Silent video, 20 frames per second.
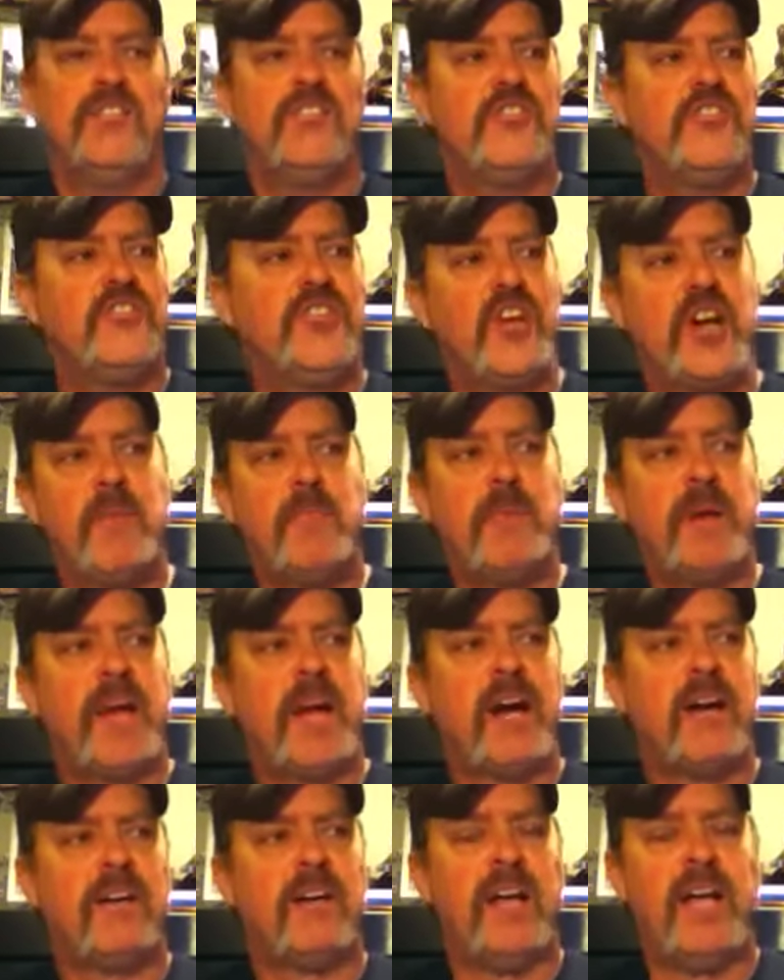jump
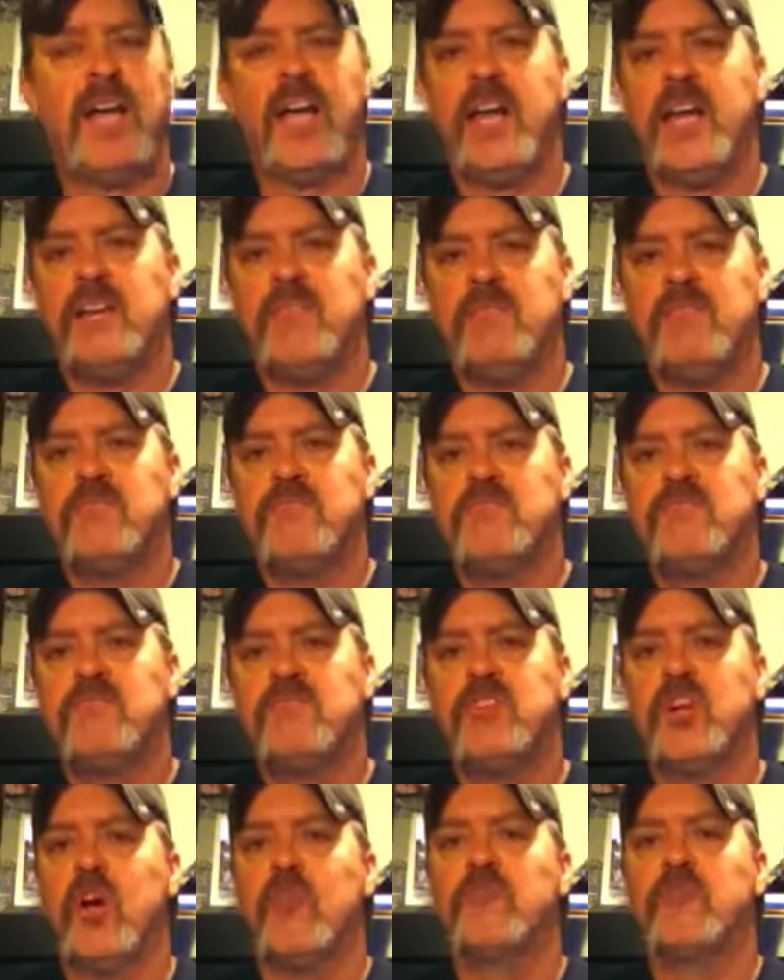out, and
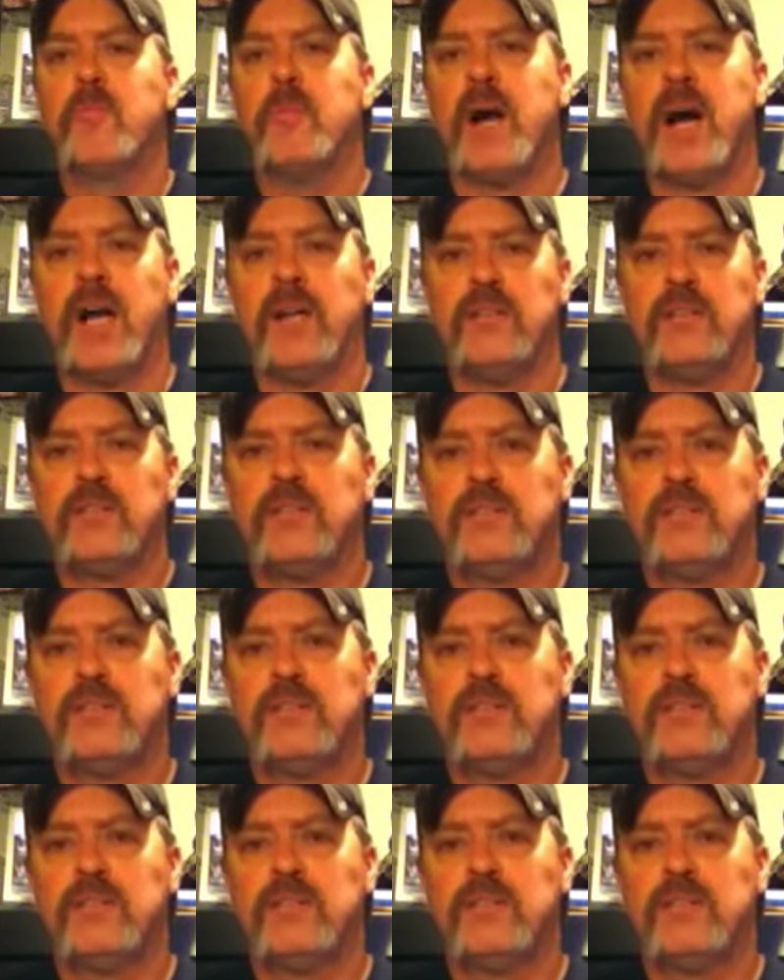go for miles?